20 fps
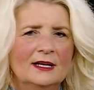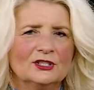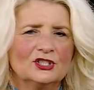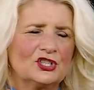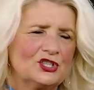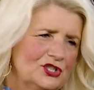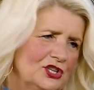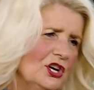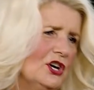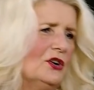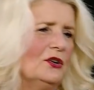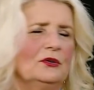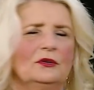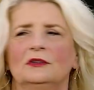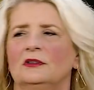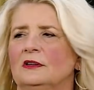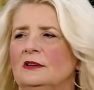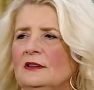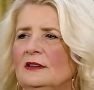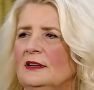
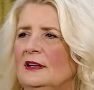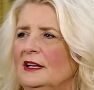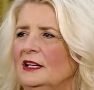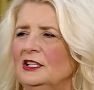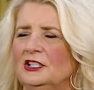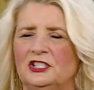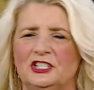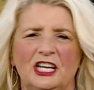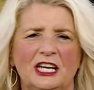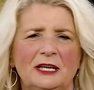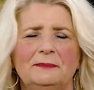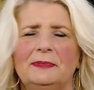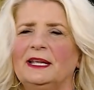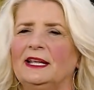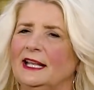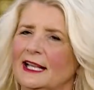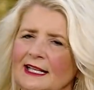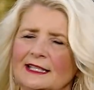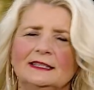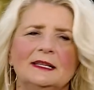stew, she'd be
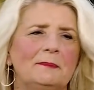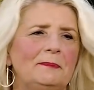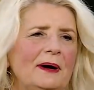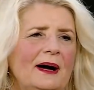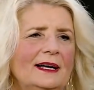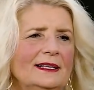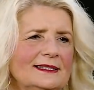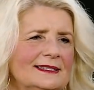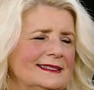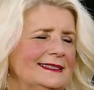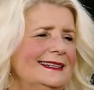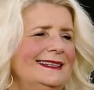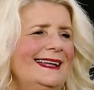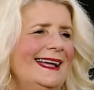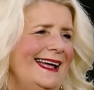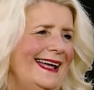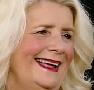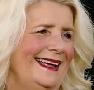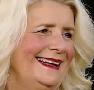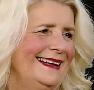hitting the pots
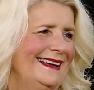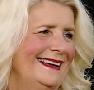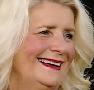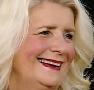today.